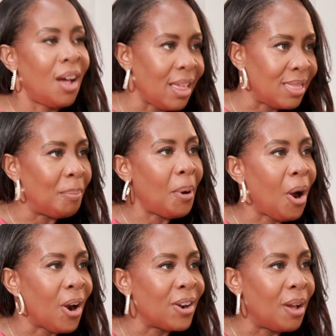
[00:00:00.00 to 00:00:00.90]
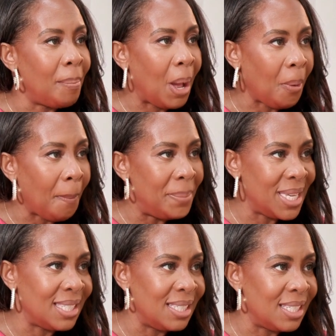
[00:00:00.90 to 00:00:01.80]
taught the part about
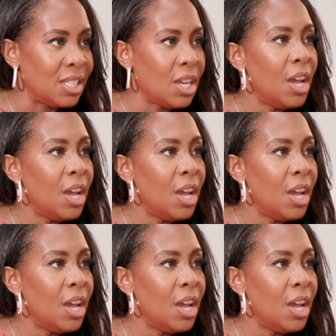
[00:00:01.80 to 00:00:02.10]
business.